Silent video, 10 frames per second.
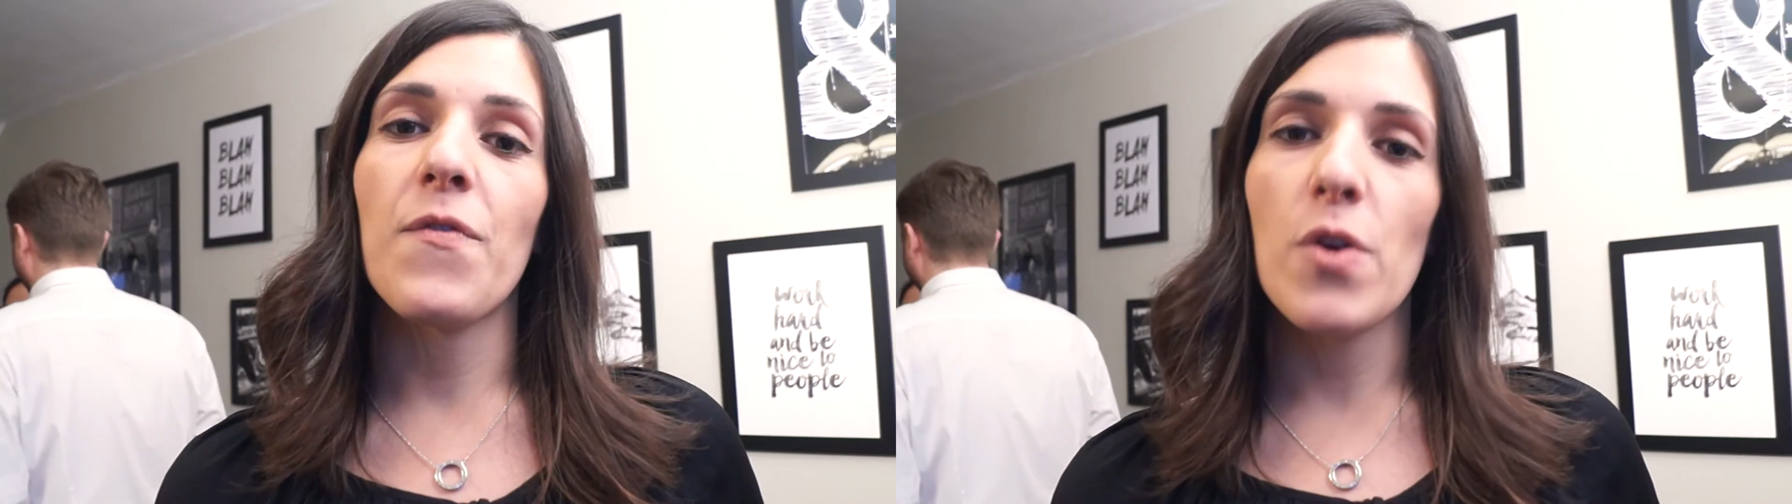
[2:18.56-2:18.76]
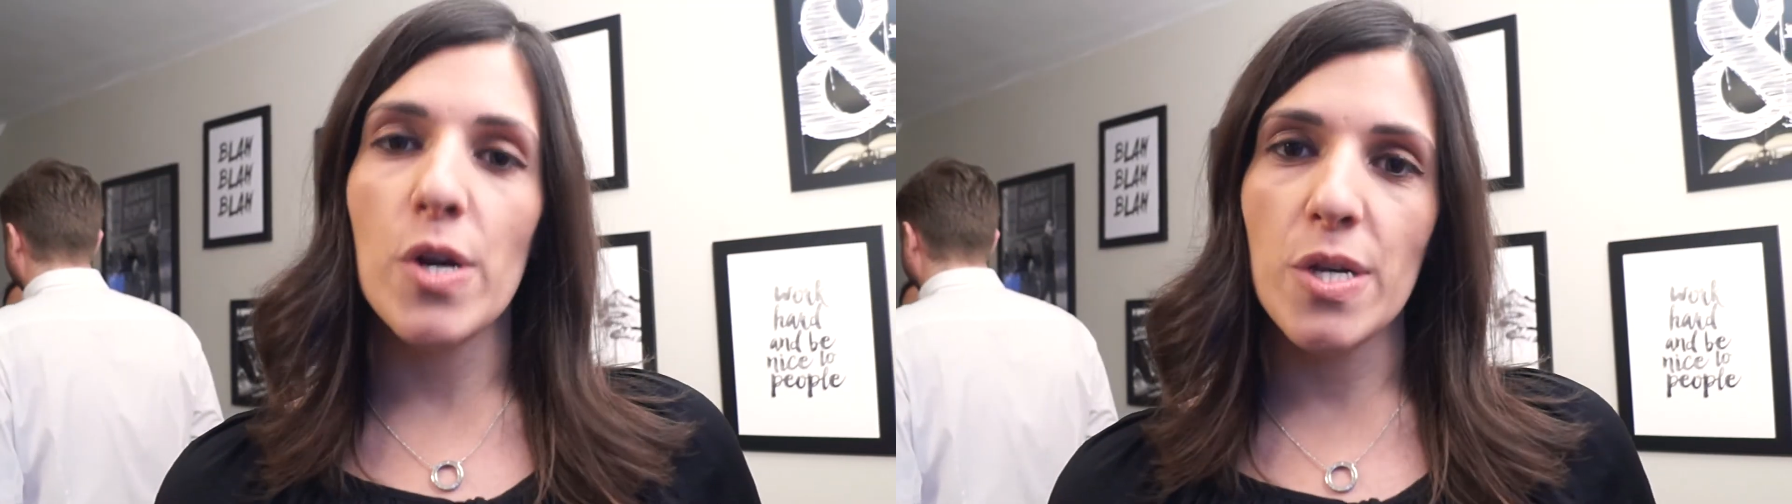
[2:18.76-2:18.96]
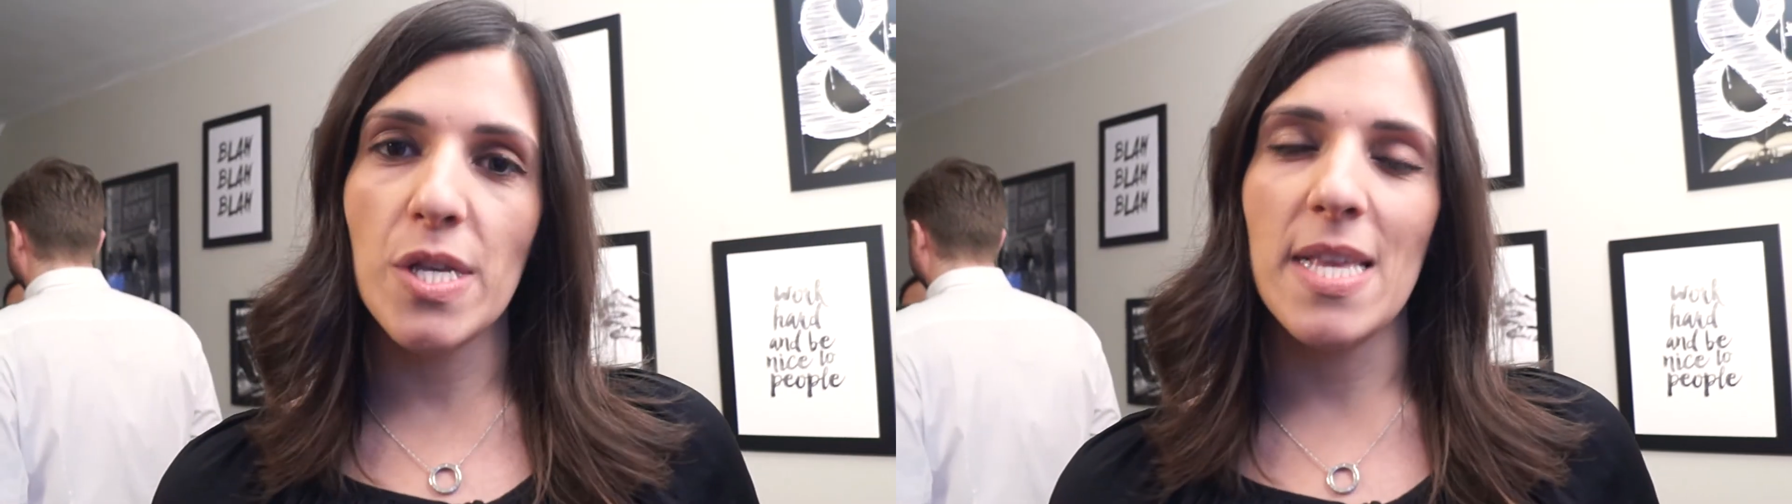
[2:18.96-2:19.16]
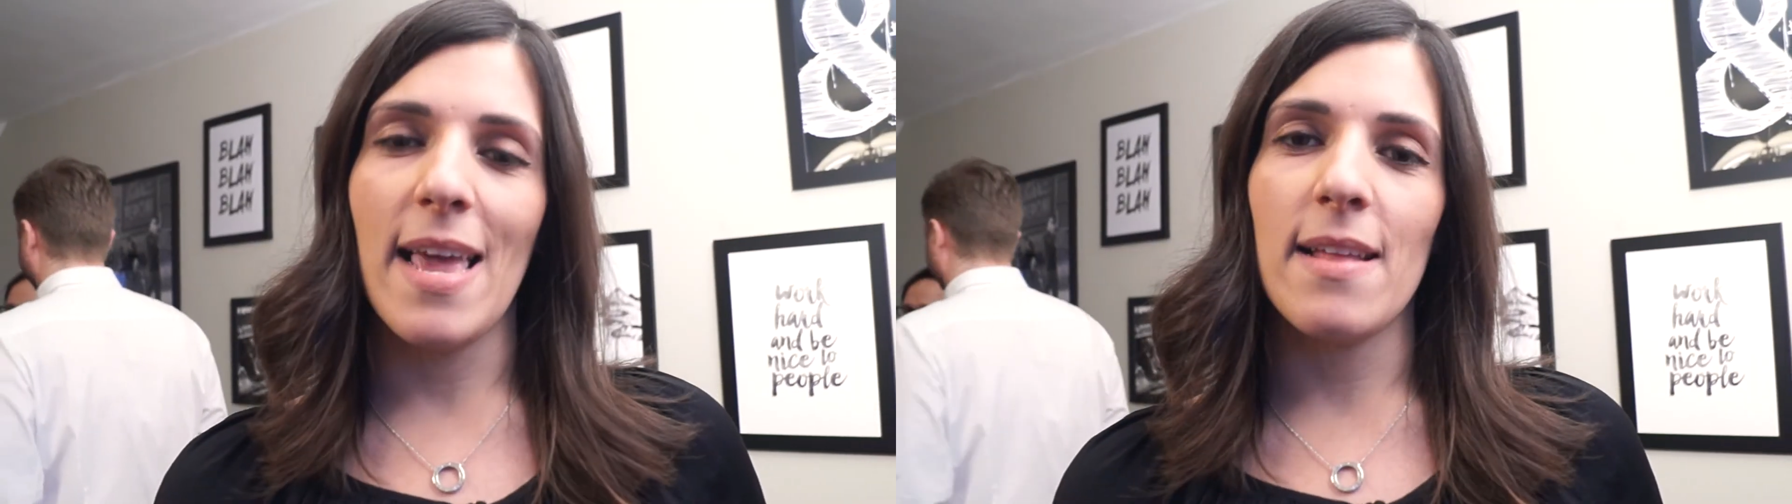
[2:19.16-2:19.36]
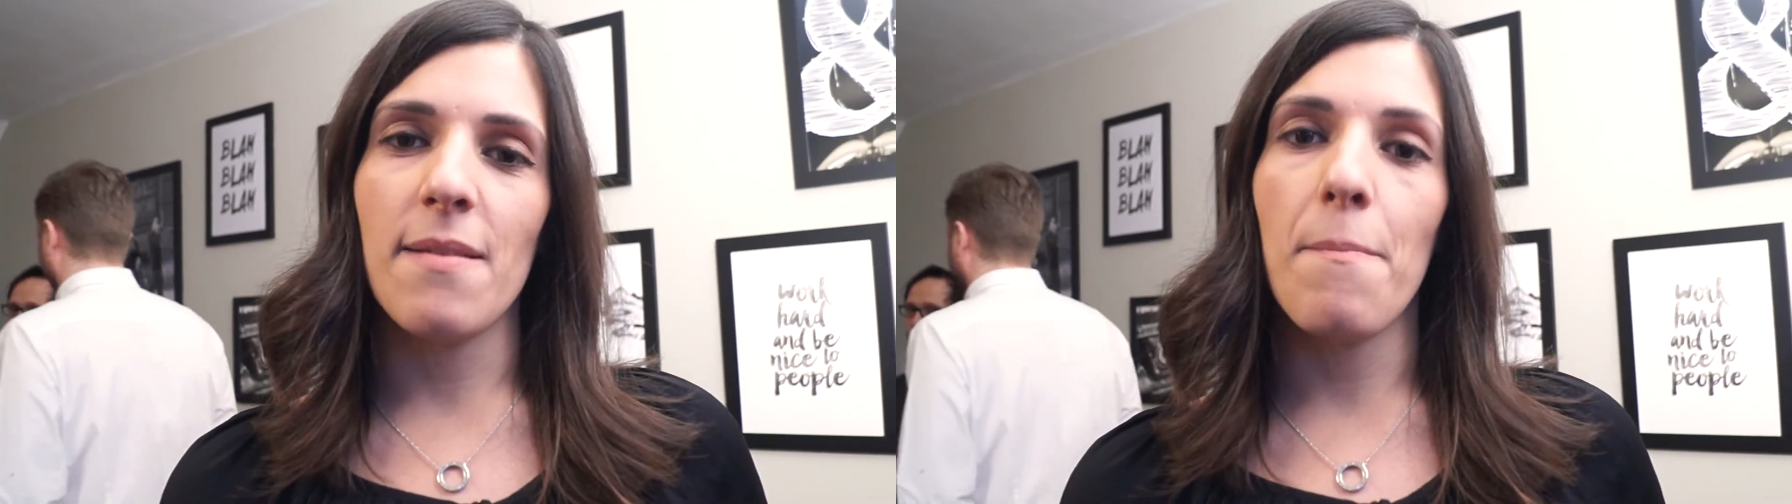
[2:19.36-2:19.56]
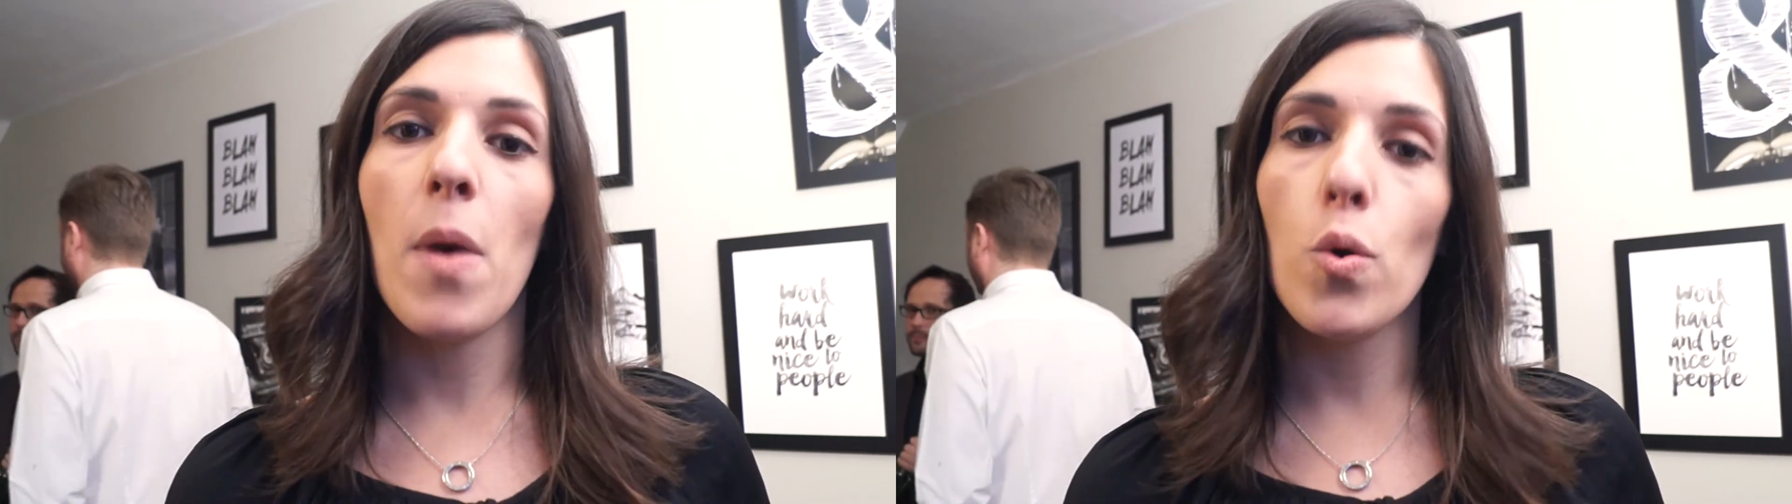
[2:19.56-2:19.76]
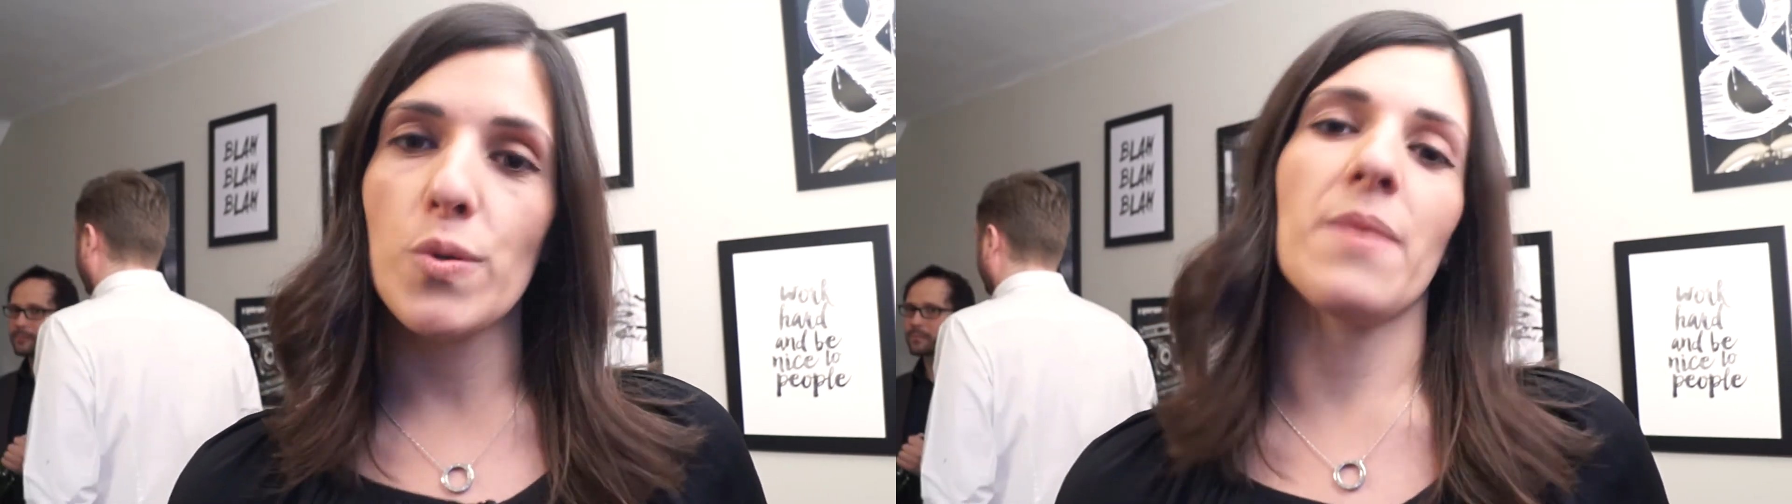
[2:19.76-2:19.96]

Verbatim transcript: first and most